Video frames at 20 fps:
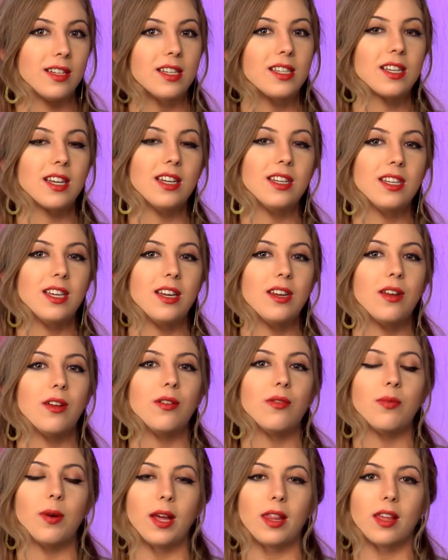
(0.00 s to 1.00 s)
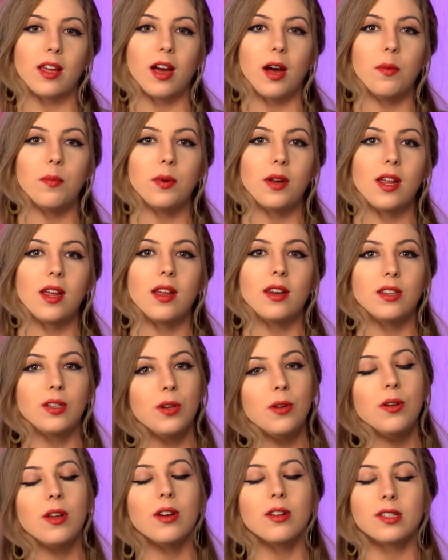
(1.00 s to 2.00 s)
discontinued by the company
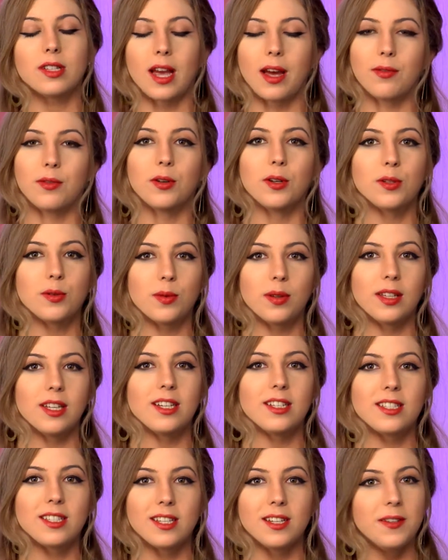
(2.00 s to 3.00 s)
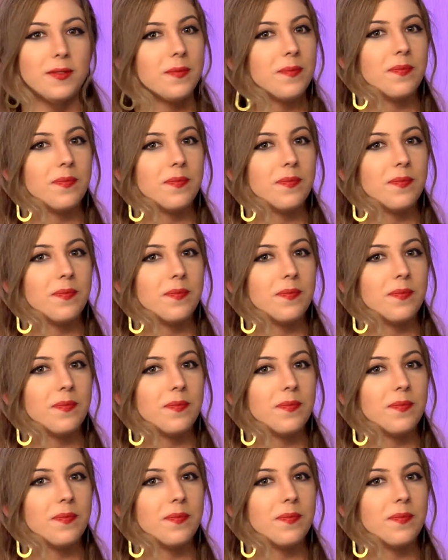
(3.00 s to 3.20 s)
two years after its release.